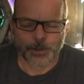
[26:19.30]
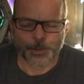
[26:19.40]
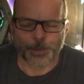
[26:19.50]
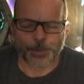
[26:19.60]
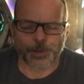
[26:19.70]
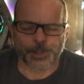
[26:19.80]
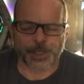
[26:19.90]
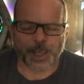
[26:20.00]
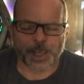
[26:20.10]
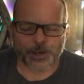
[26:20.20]
but put
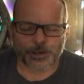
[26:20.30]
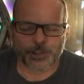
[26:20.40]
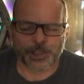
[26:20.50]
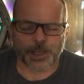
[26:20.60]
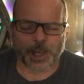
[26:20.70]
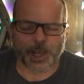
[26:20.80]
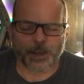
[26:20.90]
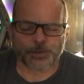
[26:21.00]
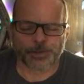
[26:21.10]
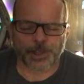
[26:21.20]
the energy
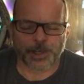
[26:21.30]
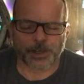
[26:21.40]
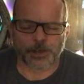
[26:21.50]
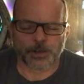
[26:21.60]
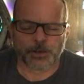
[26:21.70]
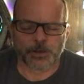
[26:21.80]
out there